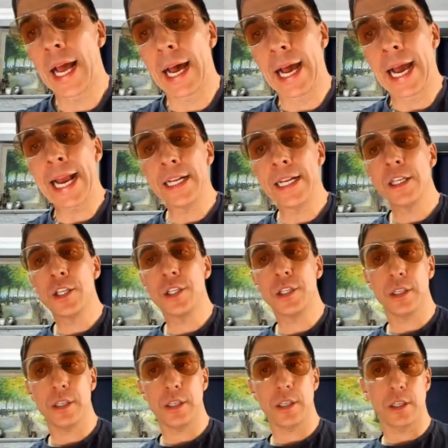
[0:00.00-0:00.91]
And
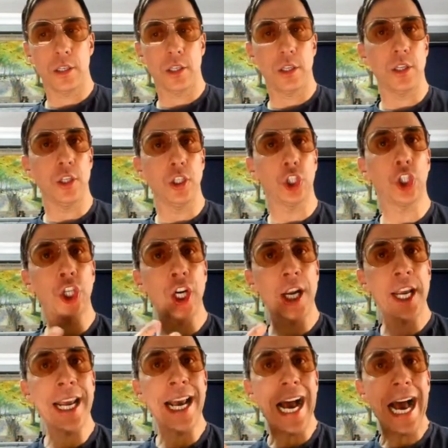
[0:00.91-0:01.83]

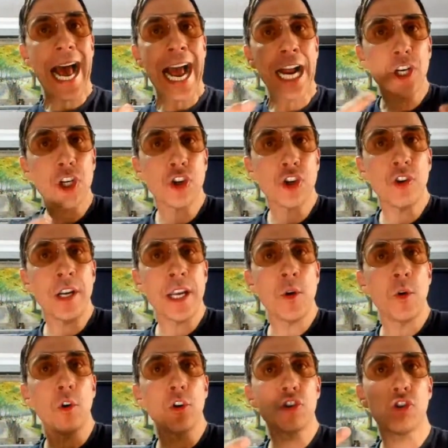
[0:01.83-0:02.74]
she
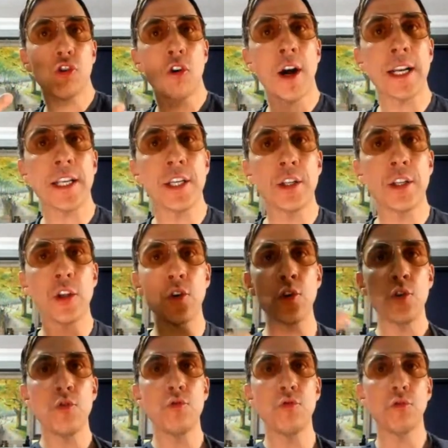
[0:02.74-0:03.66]
actually tried to
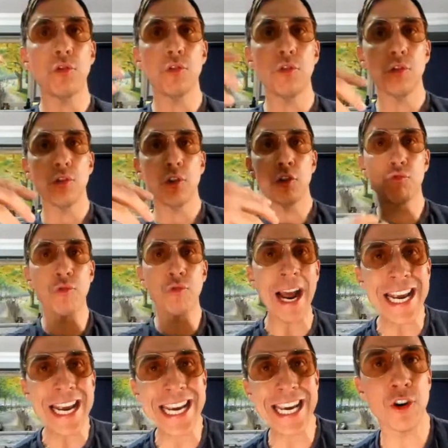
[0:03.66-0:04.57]
do
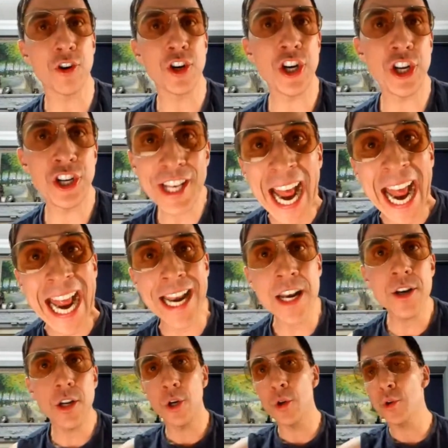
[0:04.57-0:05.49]
Reiki on her
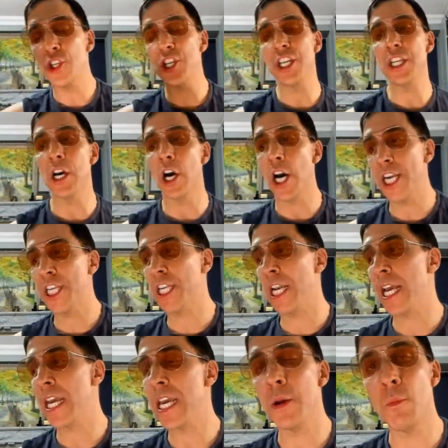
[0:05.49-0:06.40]
nan, who she's
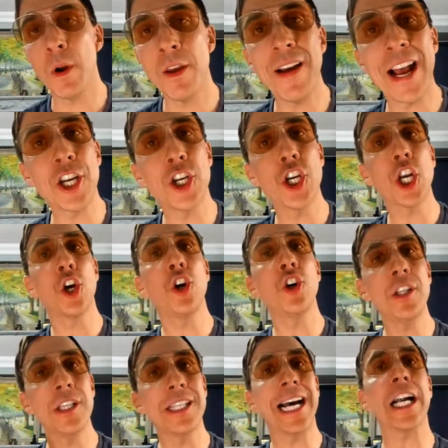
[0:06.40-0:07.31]
isolating with, and she
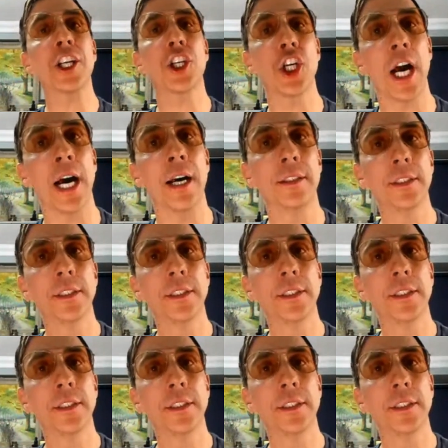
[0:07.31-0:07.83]
couldn't touch her.